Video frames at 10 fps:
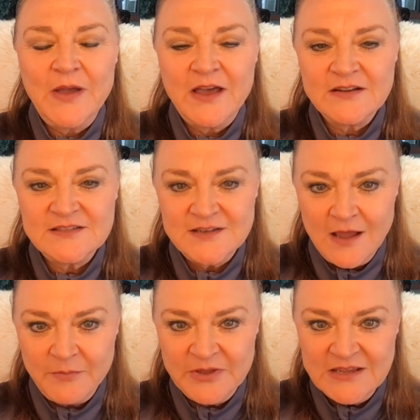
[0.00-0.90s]
how to
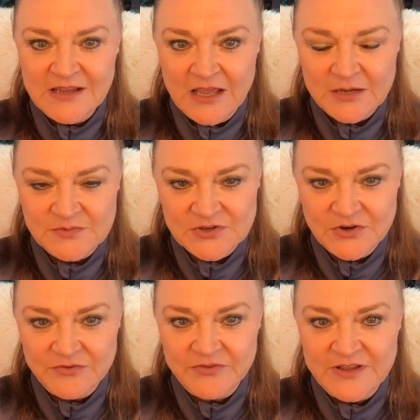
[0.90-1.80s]
stop and
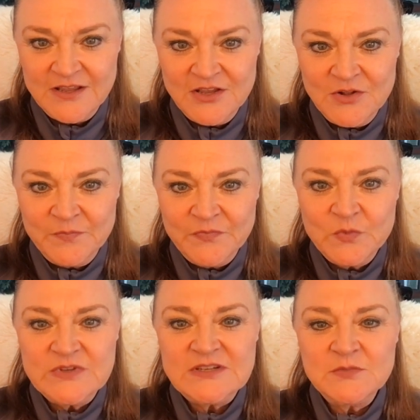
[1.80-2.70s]
observe.
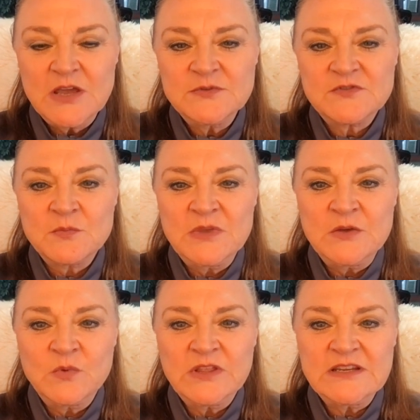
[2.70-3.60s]
Wisdom comes from
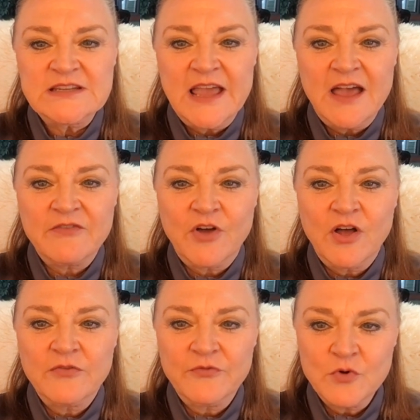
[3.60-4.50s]
being willing to have
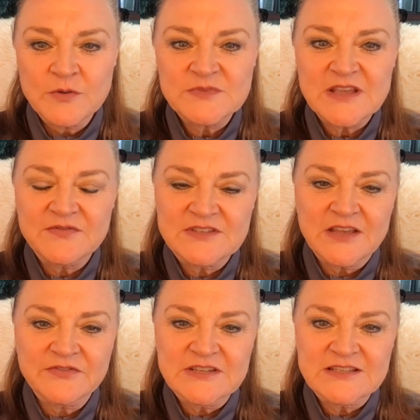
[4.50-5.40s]
forms of
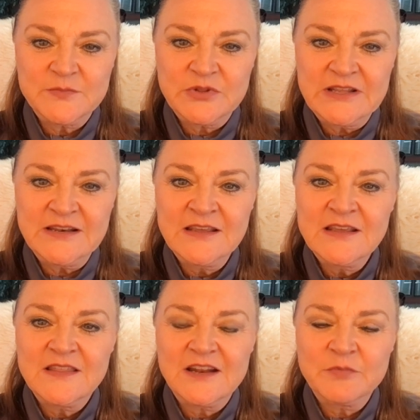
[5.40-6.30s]
self discipline
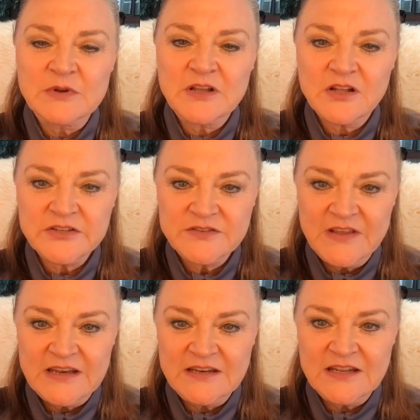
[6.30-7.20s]
that have been
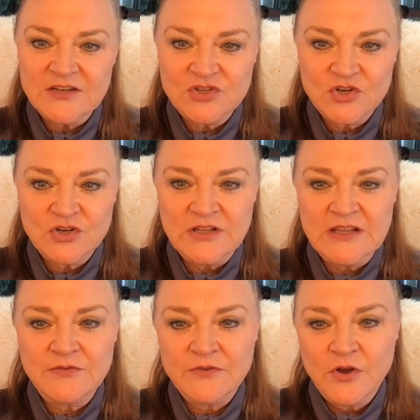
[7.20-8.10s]
cultivated
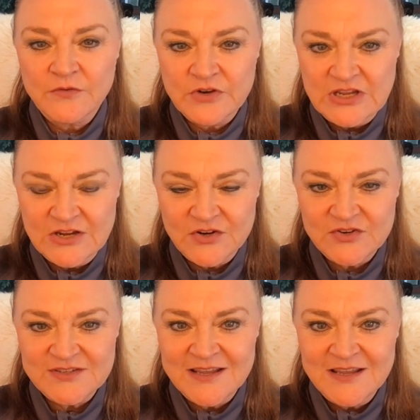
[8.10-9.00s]
internally over
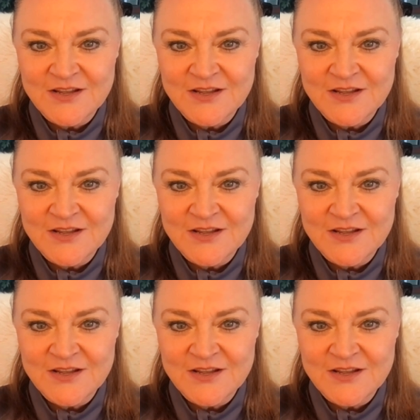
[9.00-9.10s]
years.